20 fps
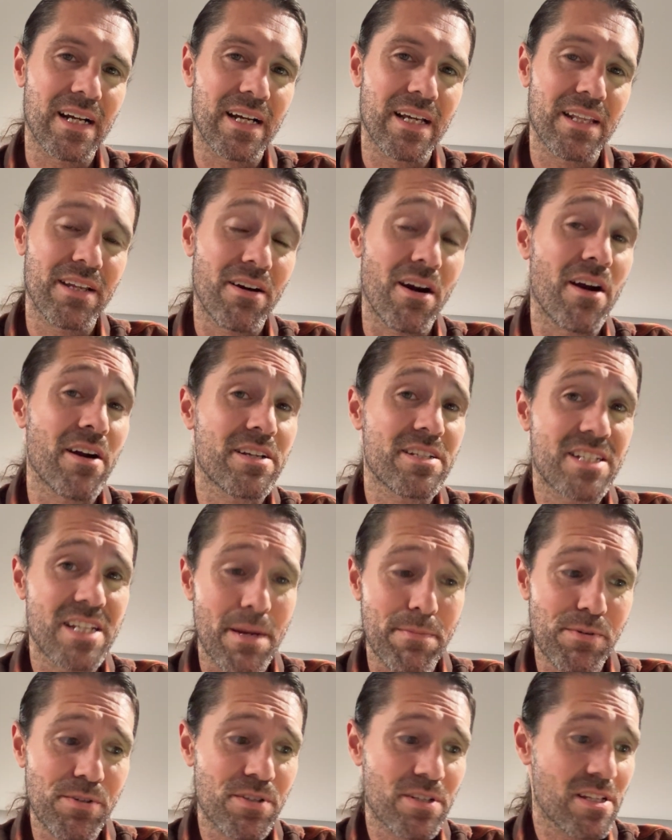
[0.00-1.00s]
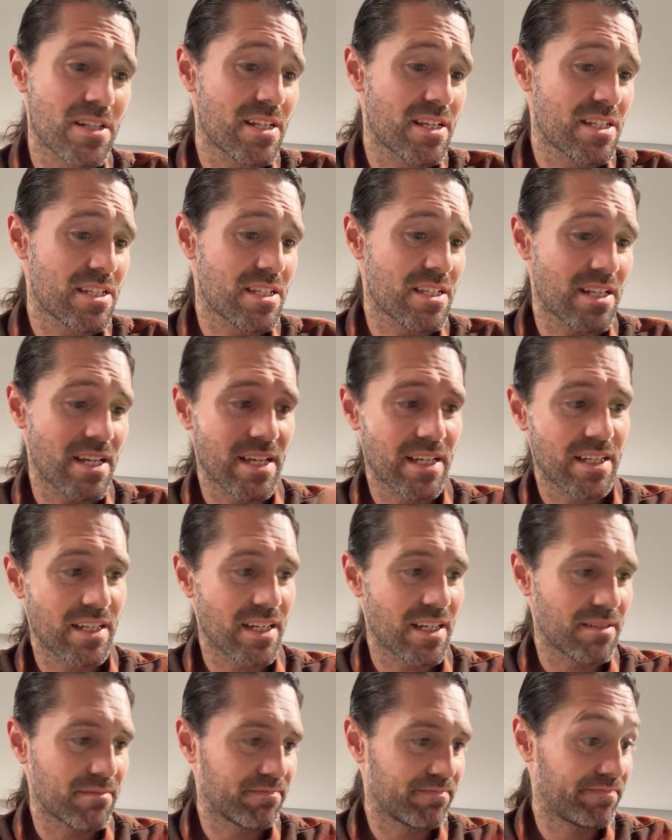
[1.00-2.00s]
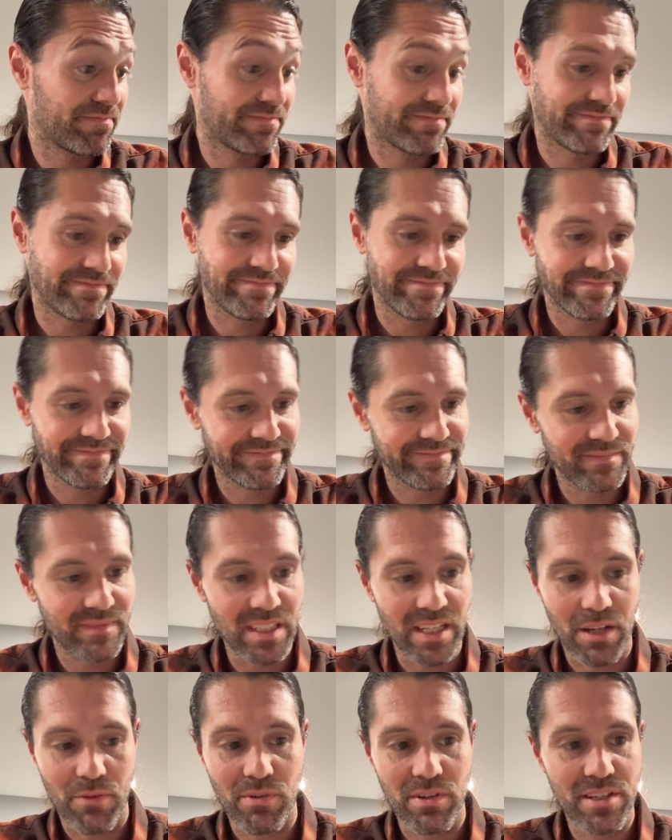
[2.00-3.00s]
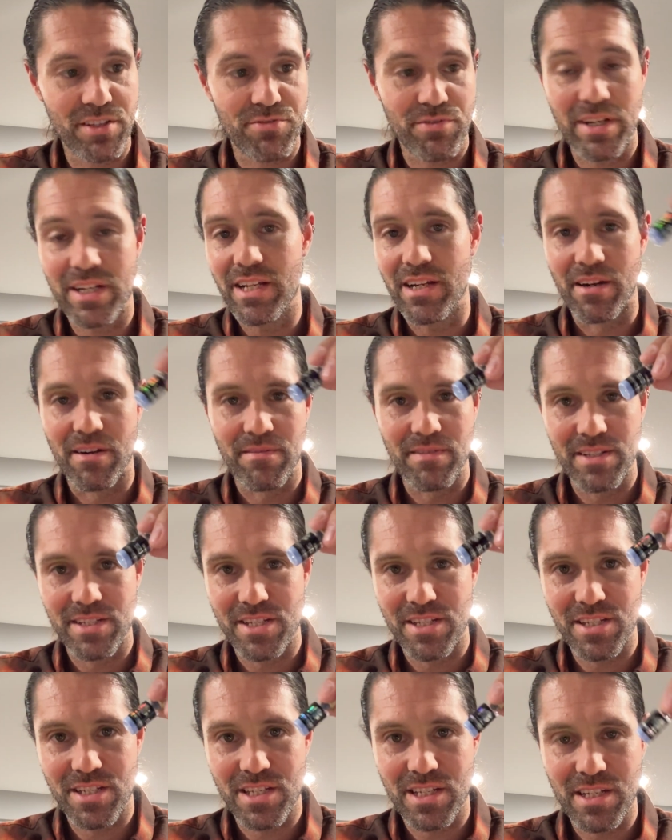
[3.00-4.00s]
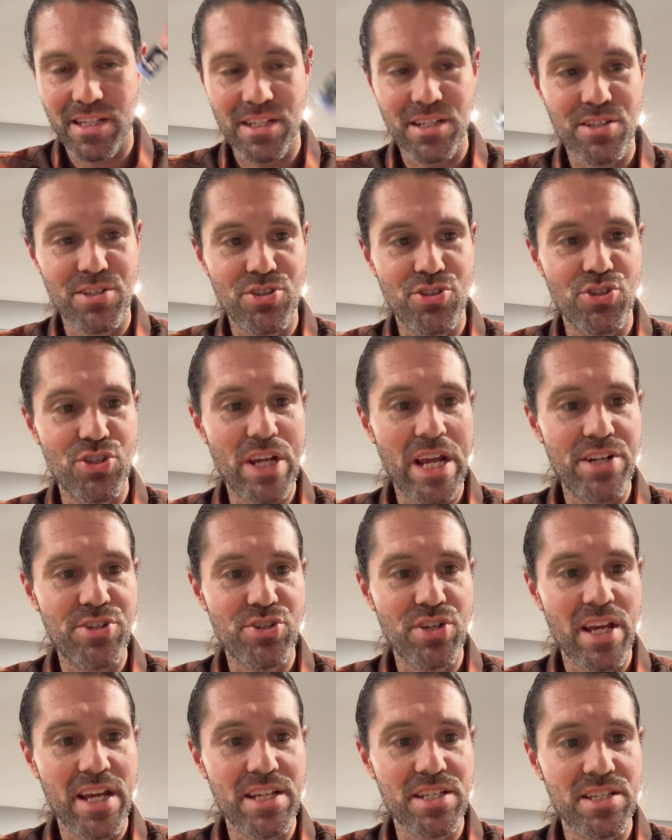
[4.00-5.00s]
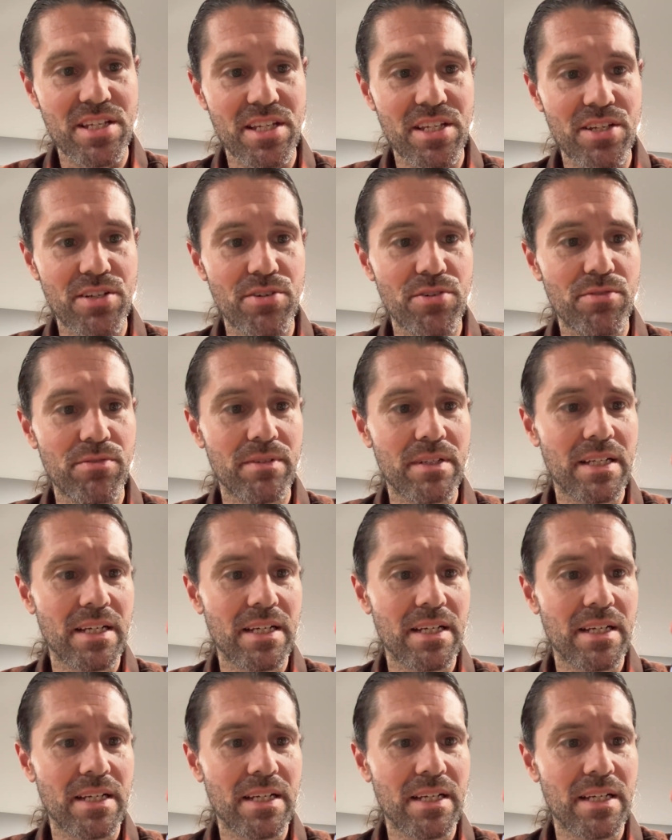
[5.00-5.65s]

There are exceptions to this, like what this right here, this is GHKCU.